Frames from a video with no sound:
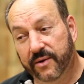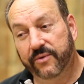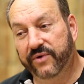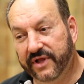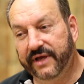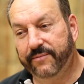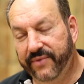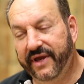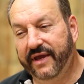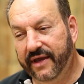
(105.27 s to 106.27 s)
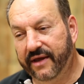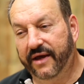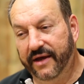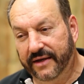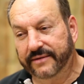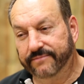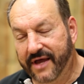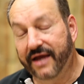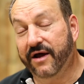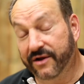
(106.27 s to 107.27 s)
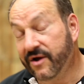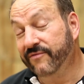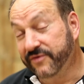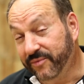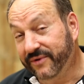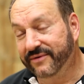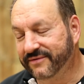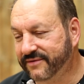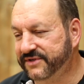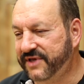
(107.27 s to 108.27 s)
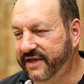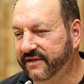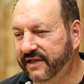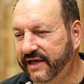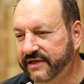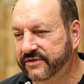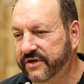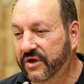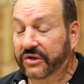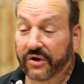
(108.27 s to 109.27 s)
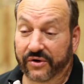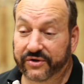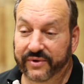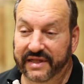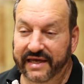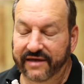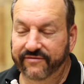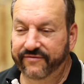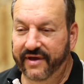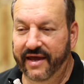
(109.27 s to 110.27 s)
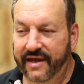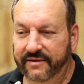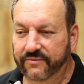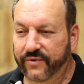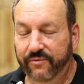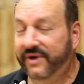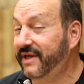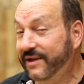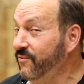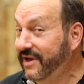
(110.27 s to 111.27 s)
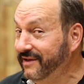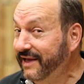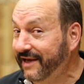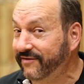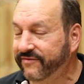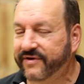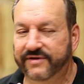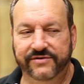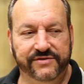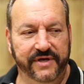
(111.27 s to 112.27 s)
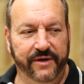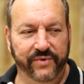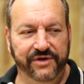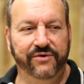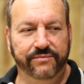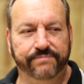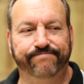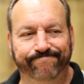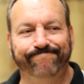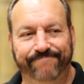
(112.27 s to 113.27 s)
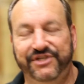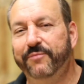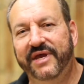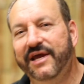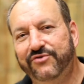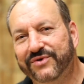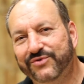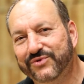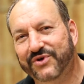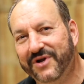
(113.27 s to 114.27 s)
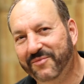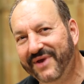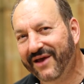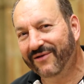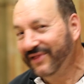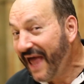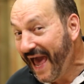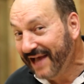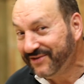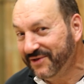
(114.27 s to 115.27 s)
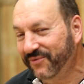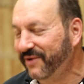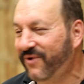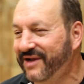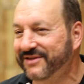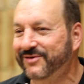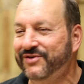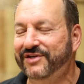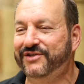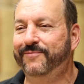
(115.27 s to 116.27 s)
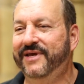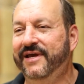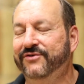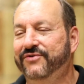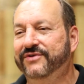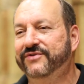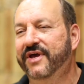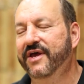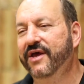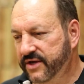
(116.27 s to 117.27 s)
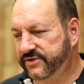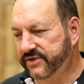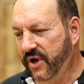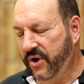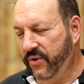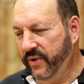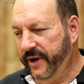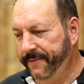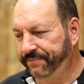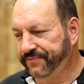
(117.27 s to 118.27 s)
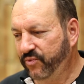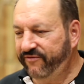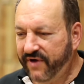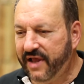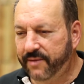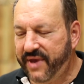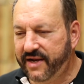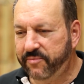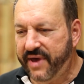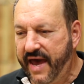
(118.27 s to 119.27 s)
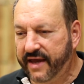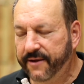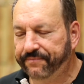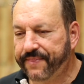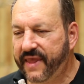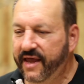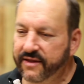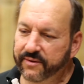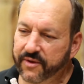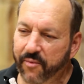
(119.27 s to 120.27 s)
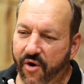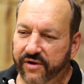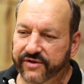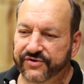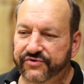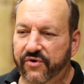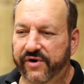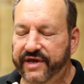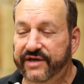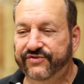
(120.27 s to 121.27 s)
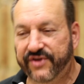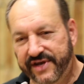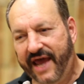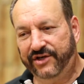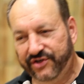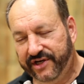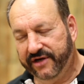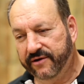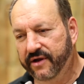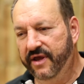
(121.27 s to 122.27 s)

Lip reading: really be kind of uncomfortable, to say the least. Or do we leave? And we really didn't want to leave because we knew Jimi Hendrix was going to be last, and we wanted to see Jimi Hendrix. So we finally made it back, and the moral of the story is the next year